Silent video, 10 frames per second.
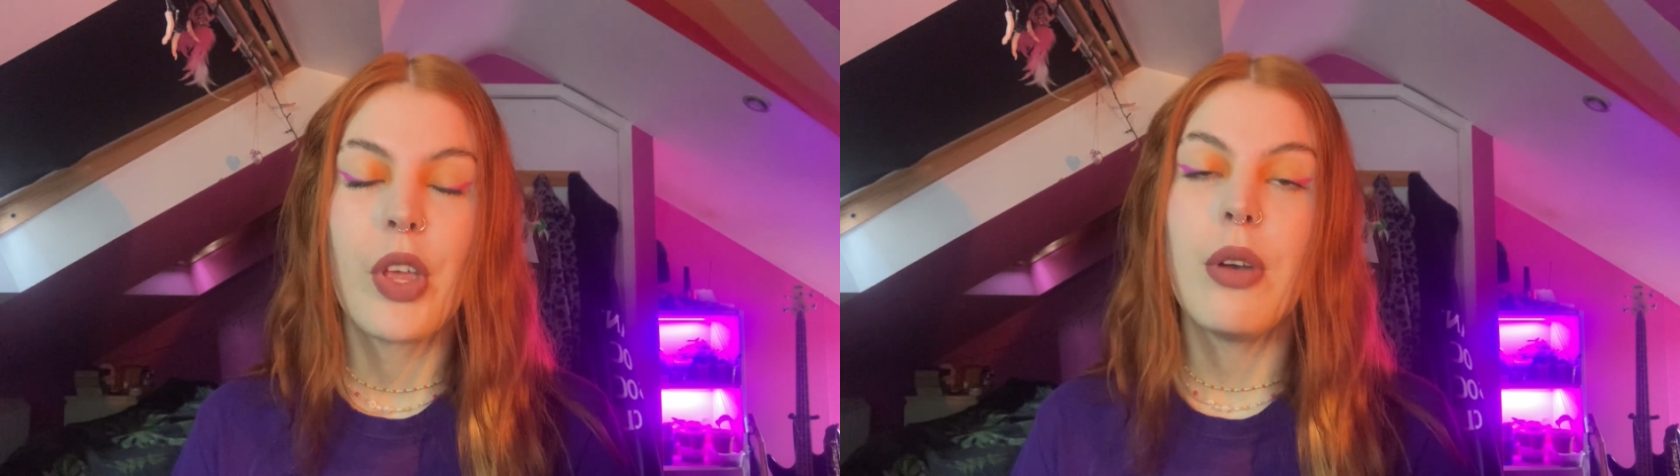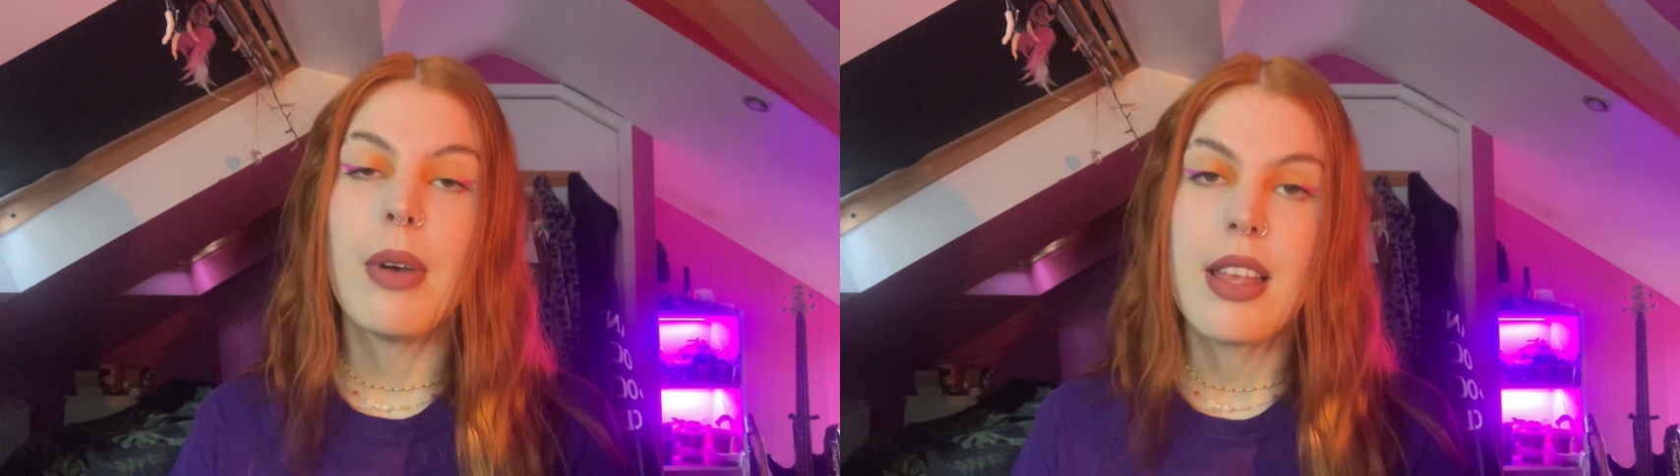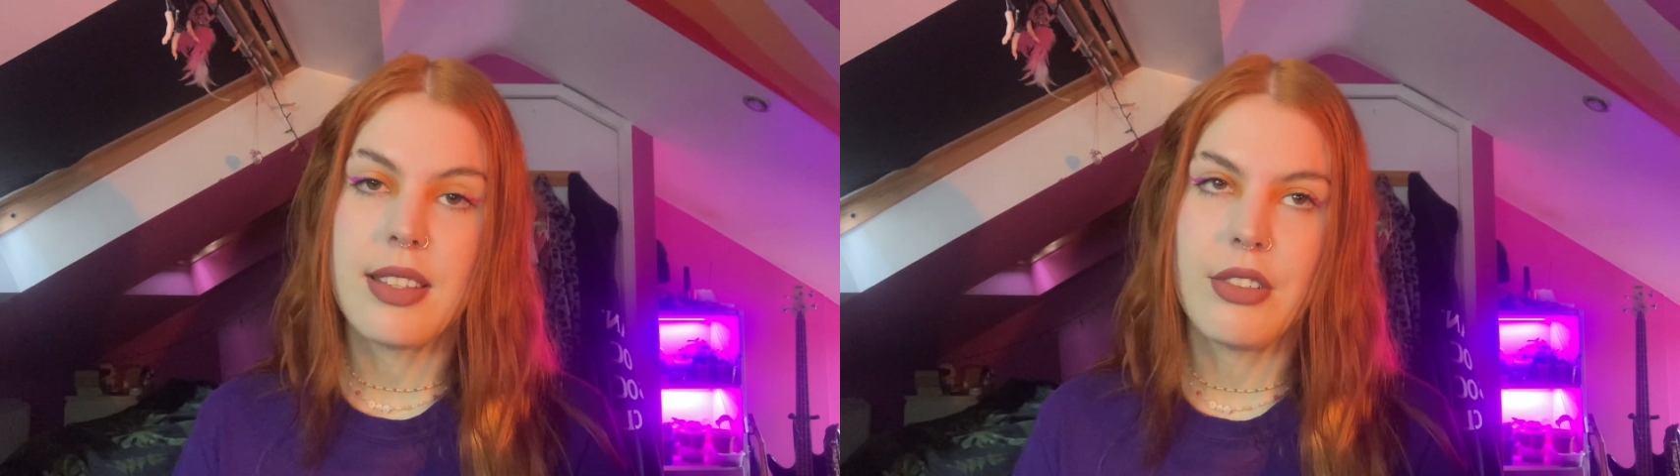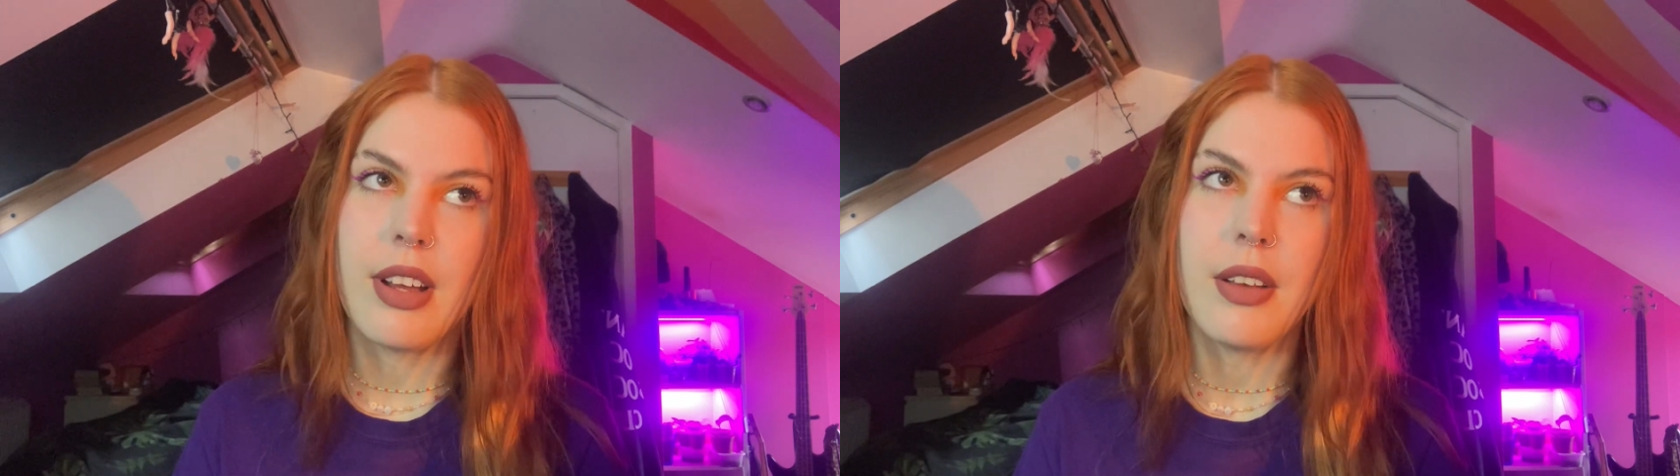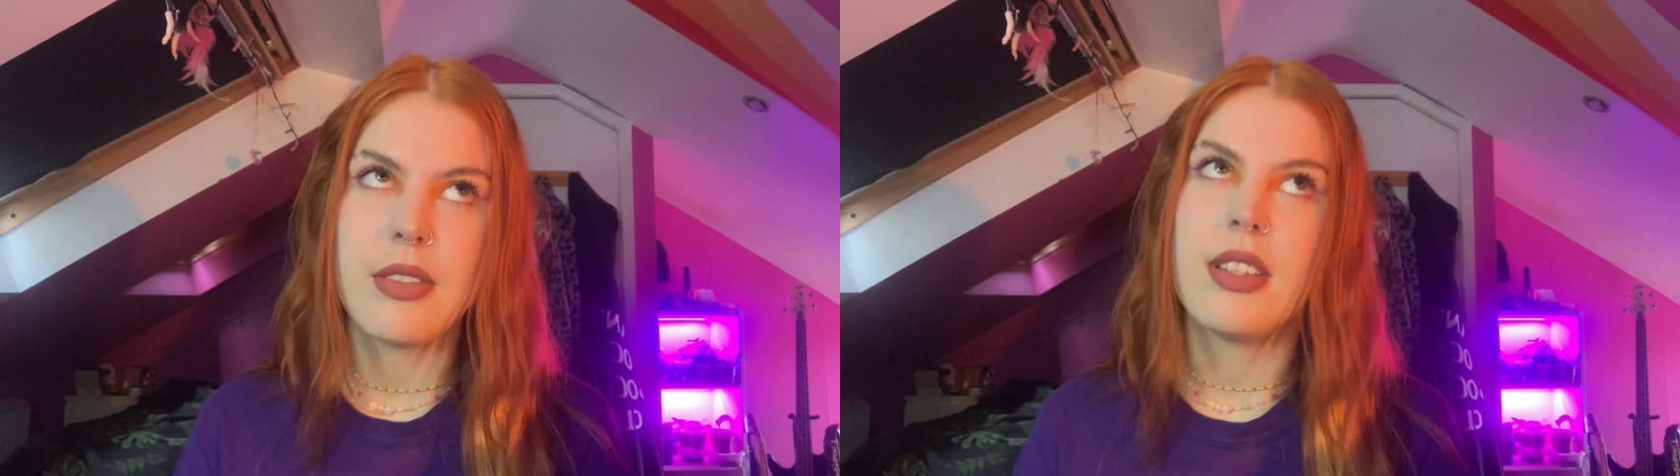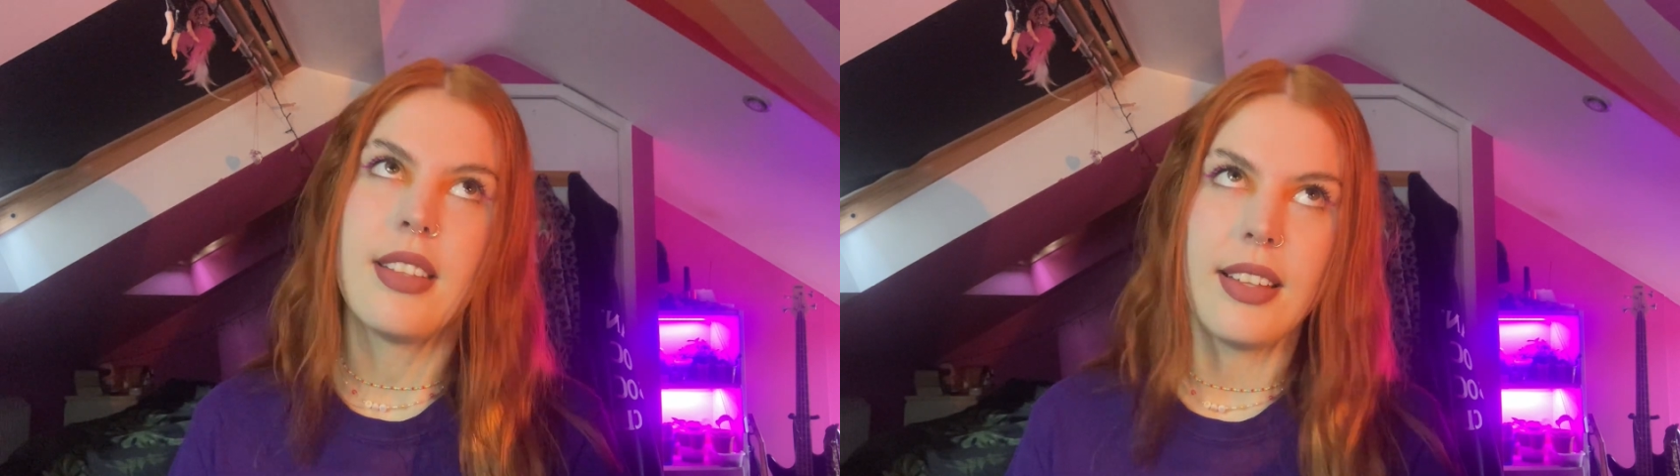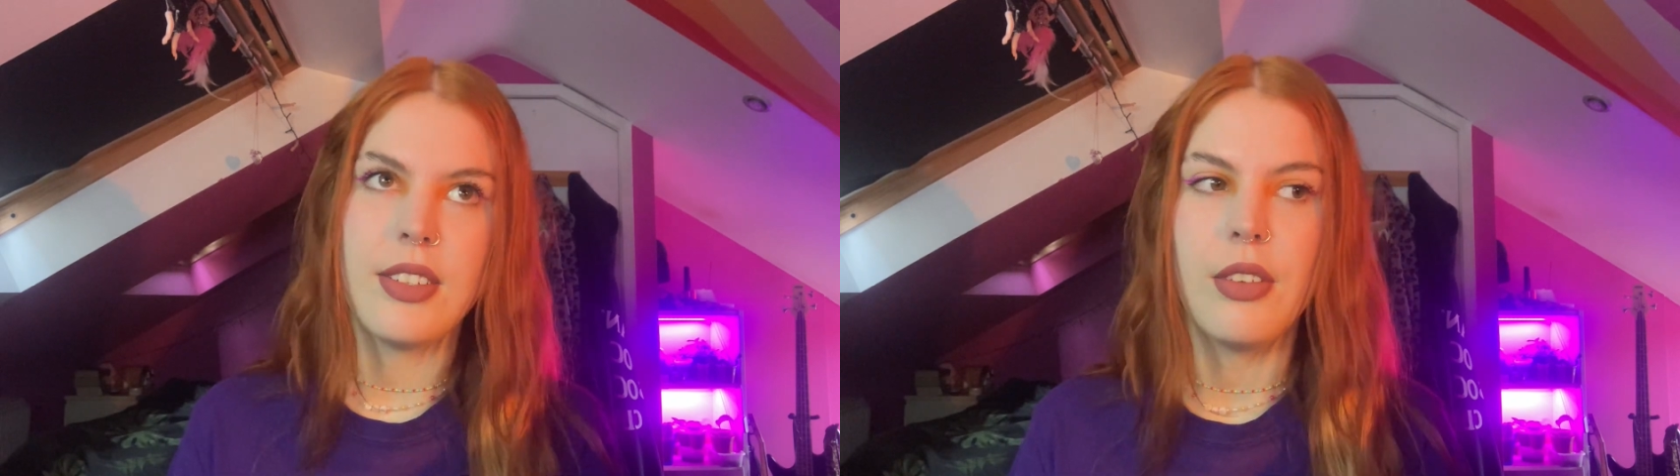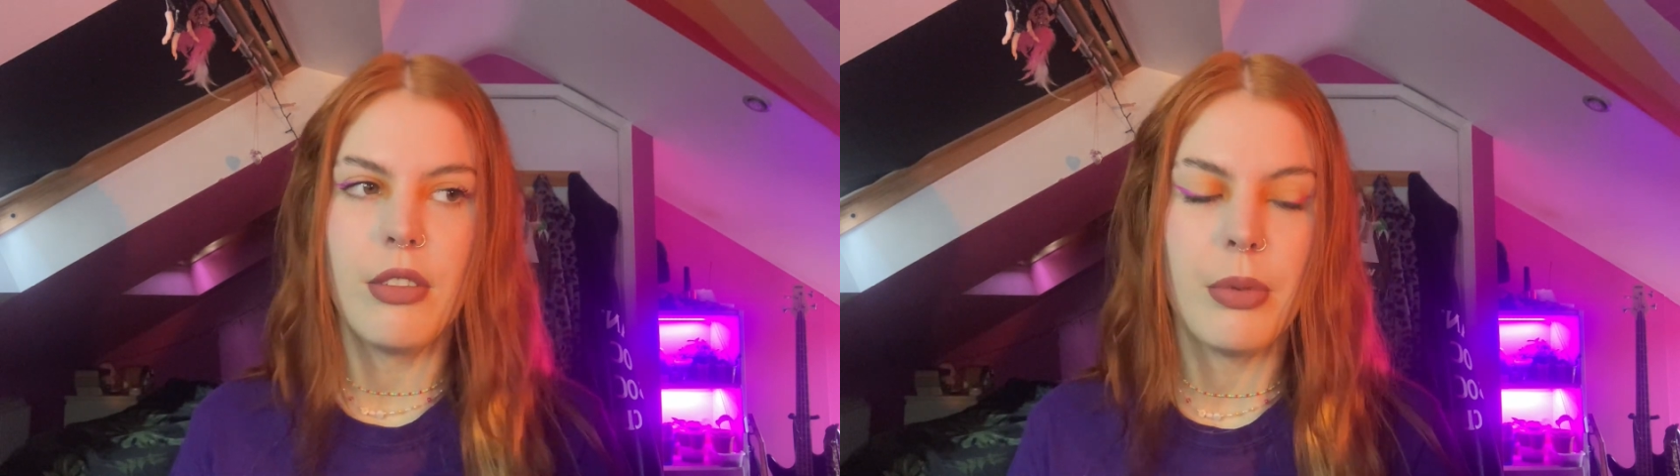Who wears the trousers?
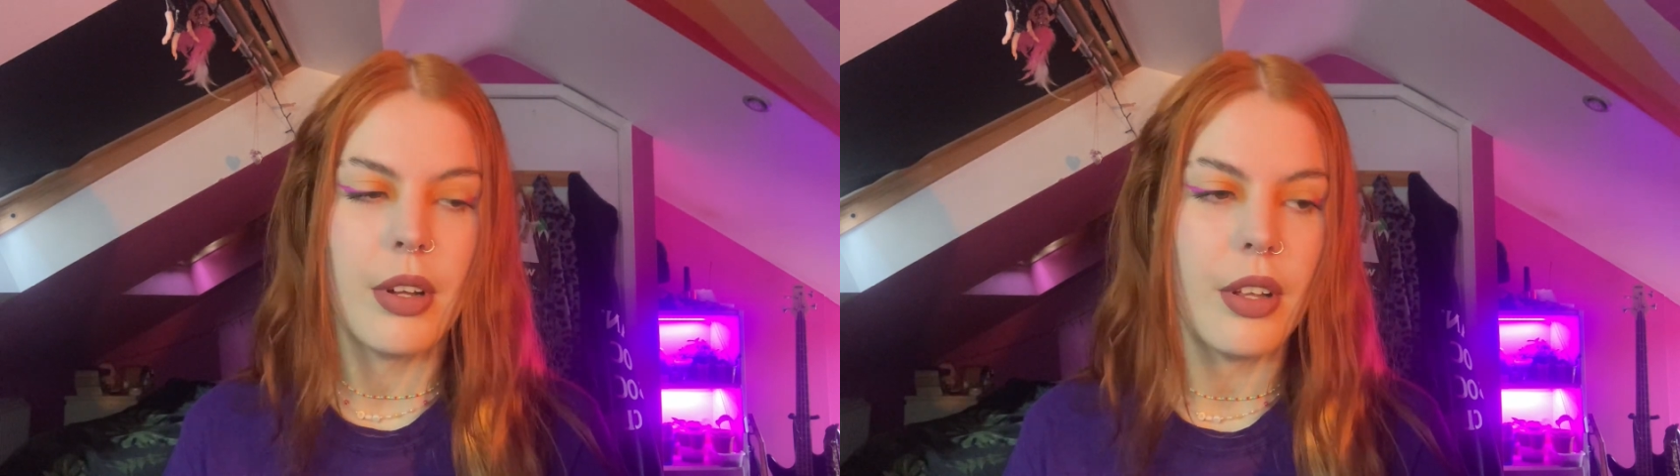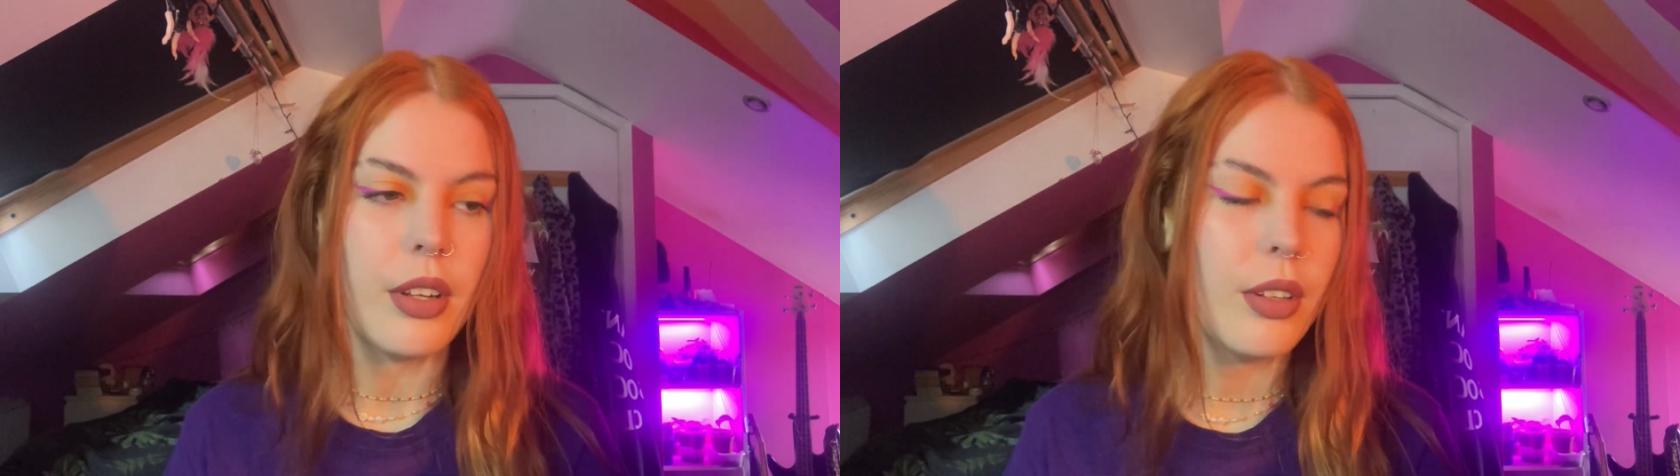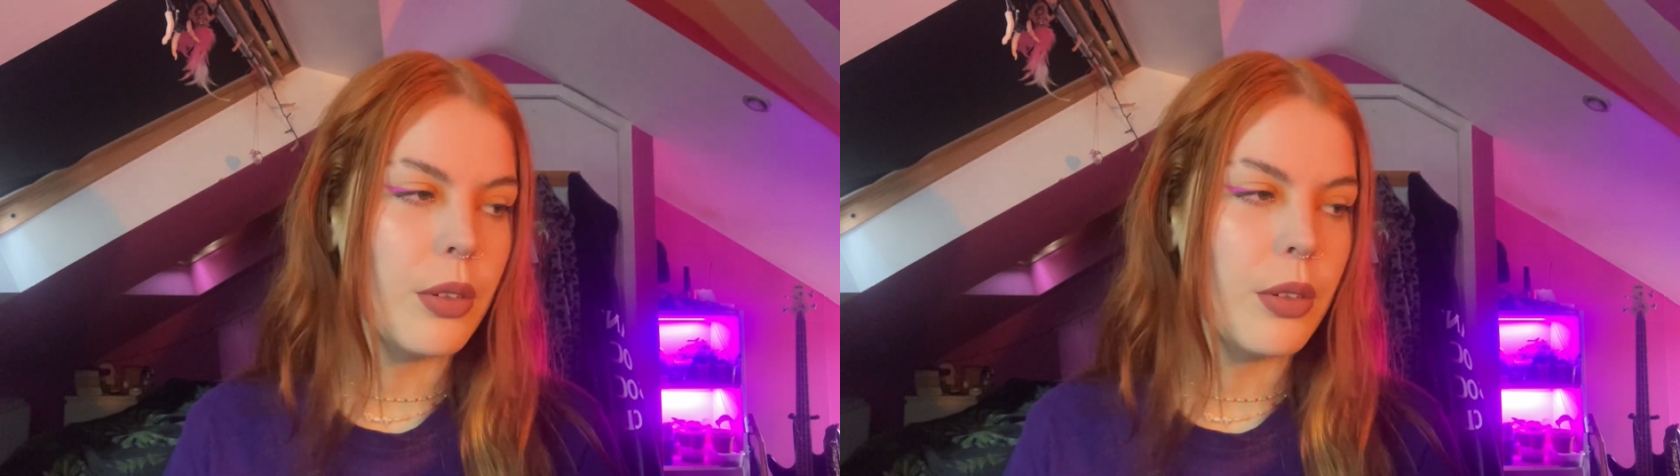That's another one.